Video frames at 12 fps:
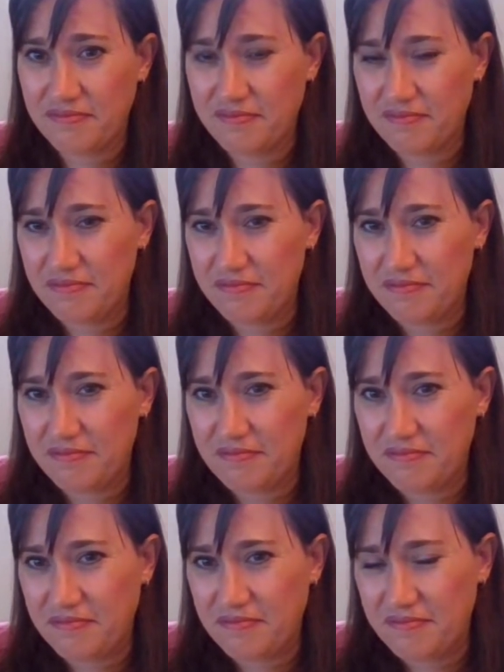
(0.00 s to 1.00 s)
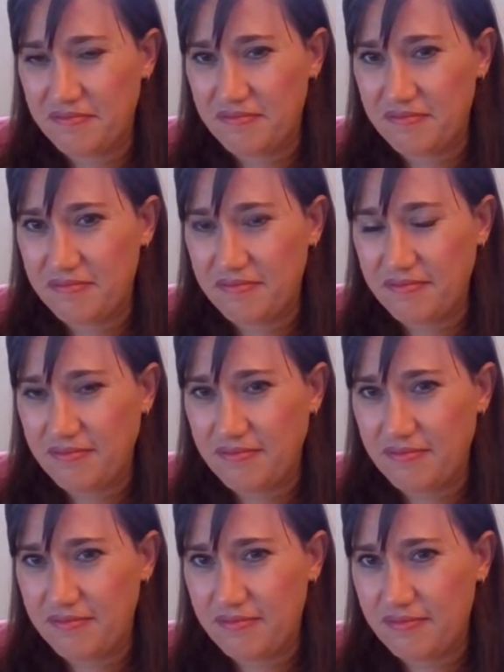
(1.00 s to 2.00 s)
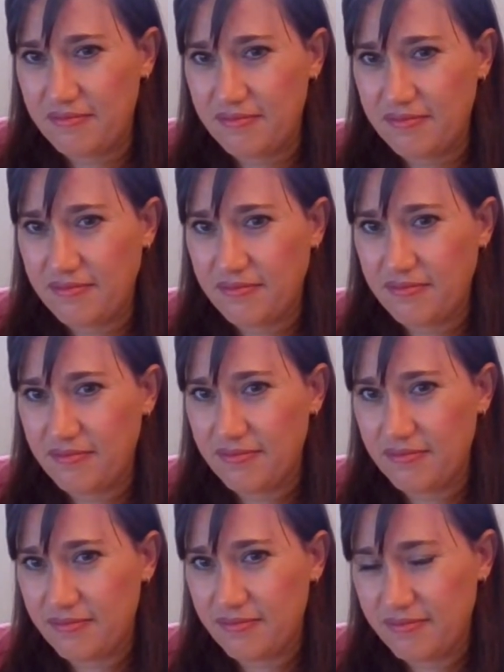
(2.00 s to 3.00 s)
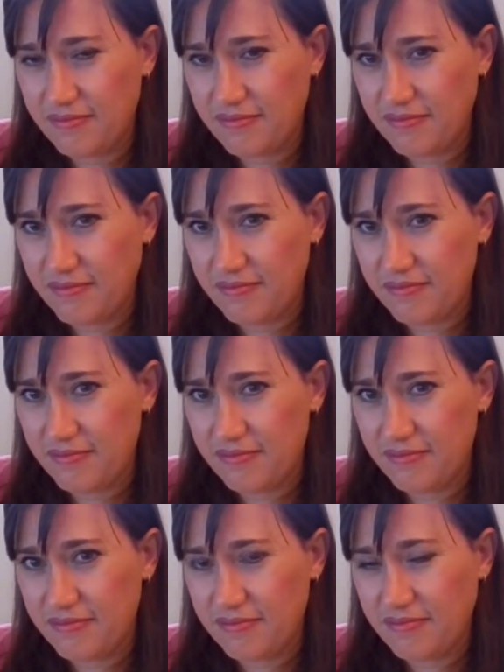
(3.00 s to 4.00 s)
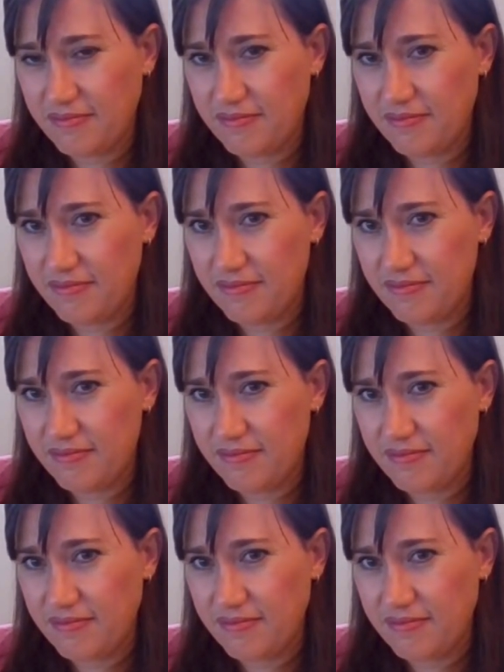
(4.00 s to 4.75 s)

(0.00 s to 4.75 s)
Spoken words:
(not speaking)